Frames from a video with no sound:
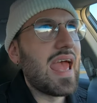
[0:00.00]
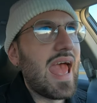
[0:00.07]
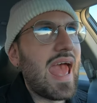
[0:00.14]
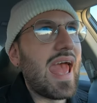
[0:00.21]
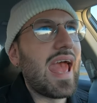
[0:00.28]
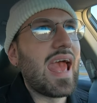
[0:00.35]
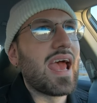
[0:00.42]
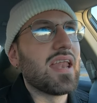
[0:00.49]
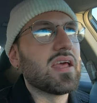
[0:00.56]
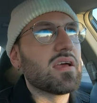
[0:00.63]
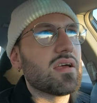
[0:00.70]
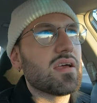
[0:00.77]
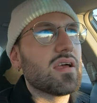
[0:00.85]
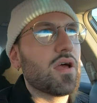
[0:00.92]
and
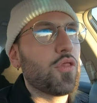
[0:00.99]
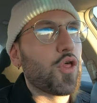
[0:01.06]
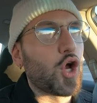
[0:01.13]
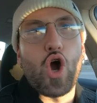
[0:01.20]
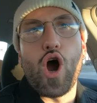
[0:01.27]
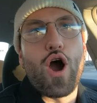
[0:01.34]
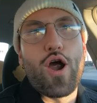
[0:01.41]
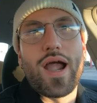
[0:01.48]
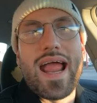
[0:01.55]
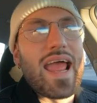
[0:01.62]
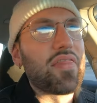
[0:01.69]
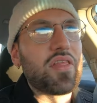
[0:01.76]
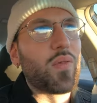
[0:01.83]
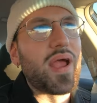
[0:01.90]
the car
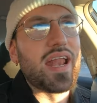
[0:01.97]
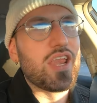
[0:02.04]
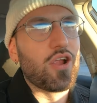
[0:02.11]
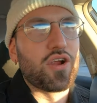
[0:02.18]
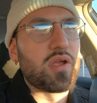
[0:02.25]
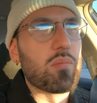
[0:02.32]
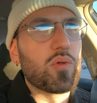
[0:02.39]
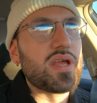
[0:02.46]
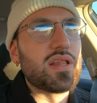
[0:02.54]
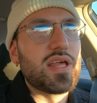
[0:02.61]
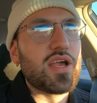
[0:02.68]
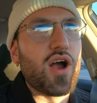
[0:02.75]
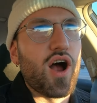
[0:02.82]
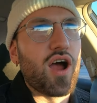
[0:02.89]
and the lady are
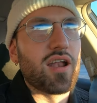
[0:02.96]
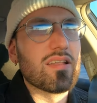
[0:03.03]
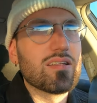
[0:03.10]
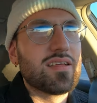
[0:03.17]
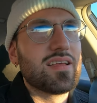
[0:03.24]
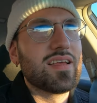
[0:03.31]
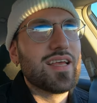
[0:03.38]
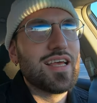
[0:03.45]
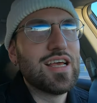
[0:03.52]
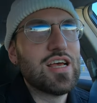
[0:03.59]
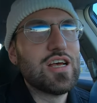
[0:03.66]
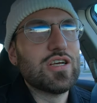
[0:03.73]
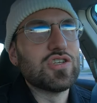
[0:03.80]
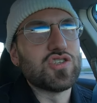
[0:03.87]
completely
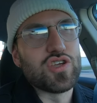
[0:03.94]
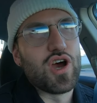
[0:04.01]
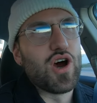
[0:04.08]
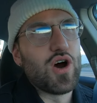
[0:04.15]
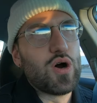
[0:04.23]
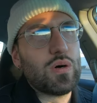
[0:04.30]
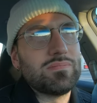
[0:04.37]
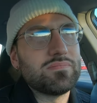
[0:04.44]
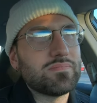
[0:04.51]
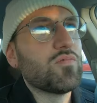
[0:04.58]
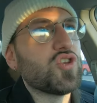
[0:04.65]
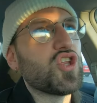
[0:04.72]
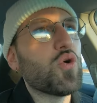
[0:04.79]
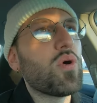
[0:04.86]
gone. So
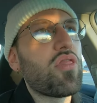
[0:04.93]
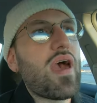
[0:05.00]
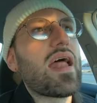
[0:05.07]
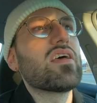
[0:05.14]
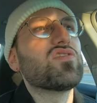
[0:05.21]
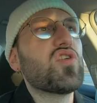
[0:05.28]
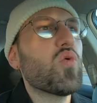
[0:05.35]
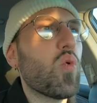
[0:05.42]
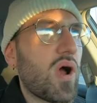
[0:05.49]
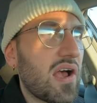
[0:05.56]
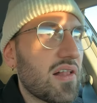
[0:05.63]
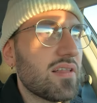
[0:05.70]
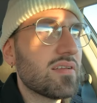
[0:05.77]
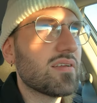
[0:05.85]
do with that as you
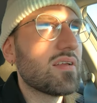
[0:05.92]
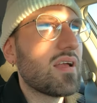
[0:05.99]
will.